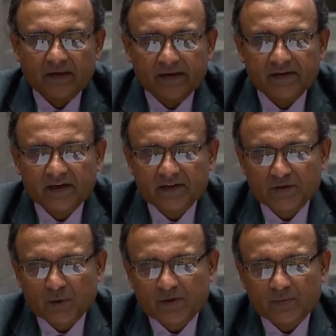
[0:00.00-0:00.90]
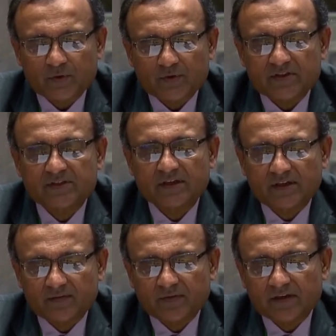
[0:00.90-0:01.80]
India has contributed
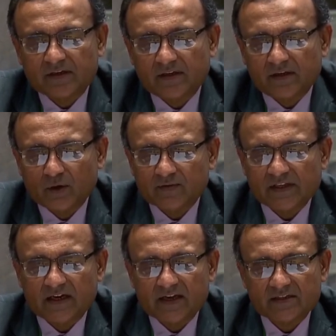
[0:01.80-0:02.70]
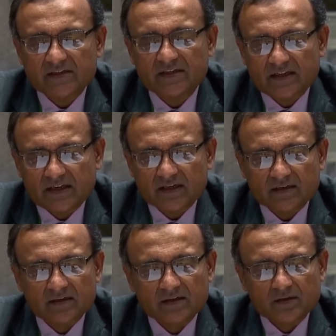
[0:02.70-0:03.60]
significantly over the last
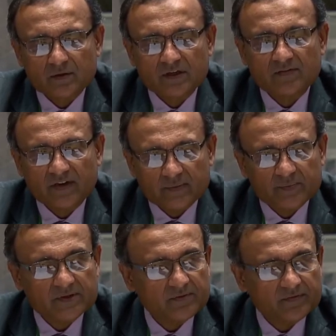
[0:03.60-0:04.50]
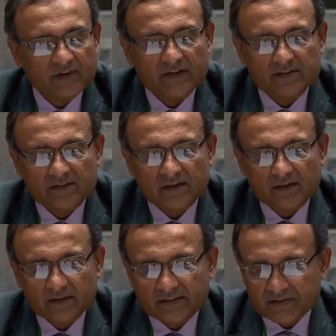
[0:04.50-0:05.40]
decade to the development of
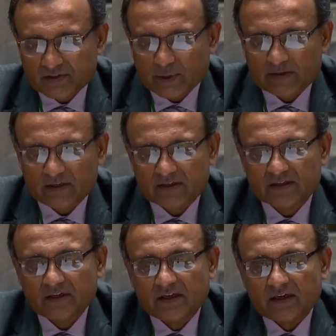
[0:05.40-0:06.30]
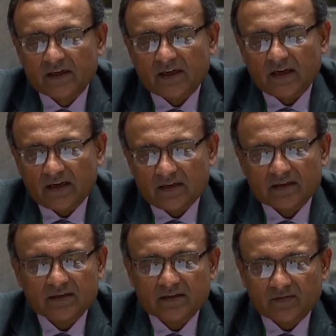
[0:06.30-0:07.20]
Afghanistan. In this context,
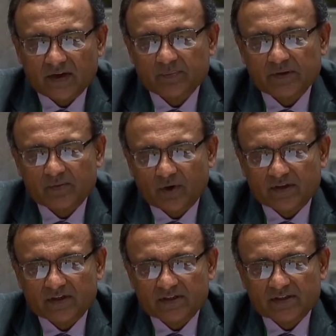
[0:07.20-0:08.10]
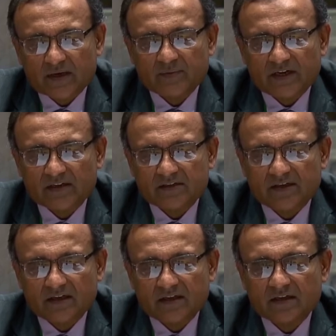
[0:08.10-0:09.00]
Indian development projects have been
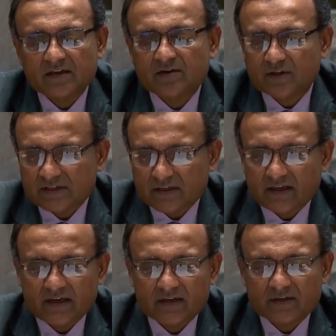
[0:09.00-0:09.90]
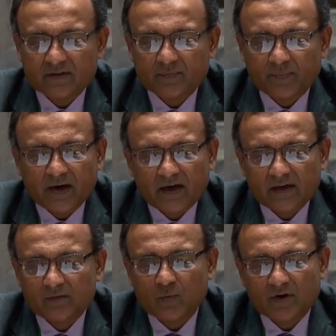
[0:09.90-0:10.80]
undertaken in critical areas of
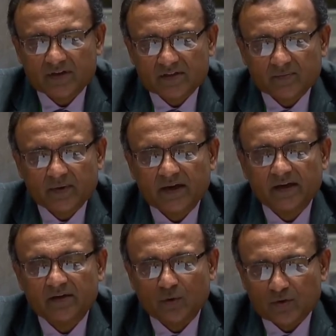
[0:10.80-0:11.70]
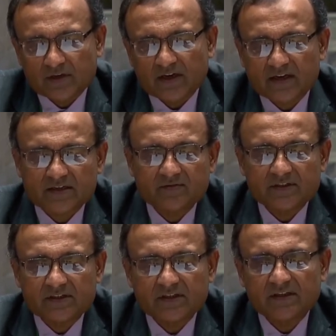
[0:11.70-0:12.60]
power, water supply, road
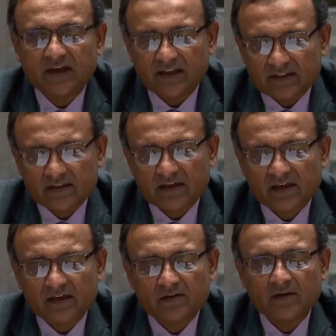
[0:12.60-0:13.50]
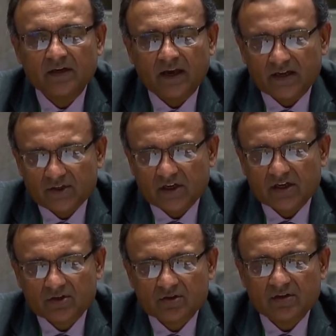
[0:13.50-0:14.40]
connectivity, healthcare,
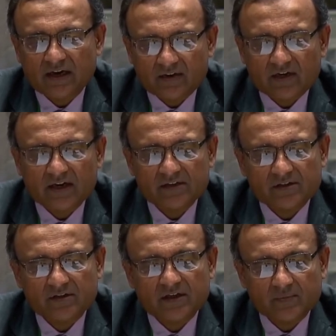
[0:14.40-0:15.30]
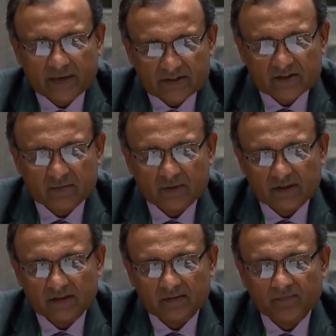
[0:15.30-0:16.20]
education, agriculture, and capacity
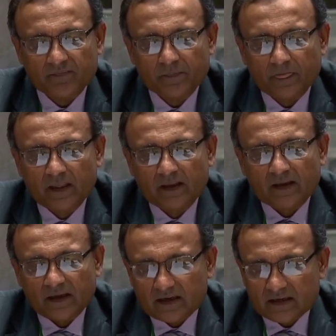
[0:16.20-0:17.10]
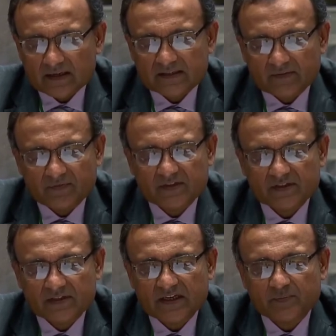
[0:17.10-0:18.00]
building. India's
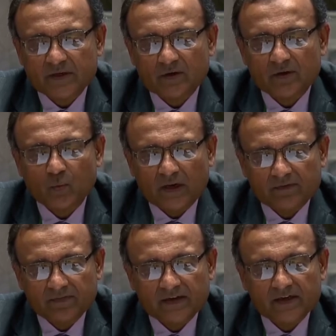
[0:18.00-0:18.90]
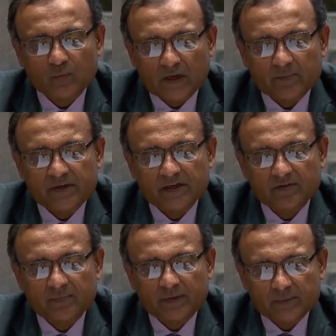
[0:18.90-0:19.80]
emphasis has been on the welfare and well-being
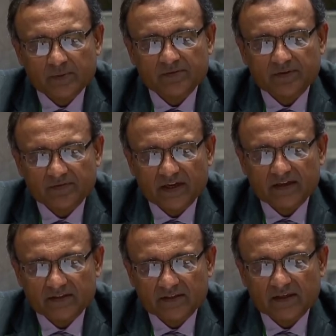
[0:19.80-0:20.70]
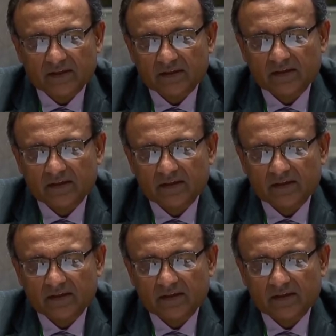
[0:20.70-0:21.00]
of the people of Afghanistan.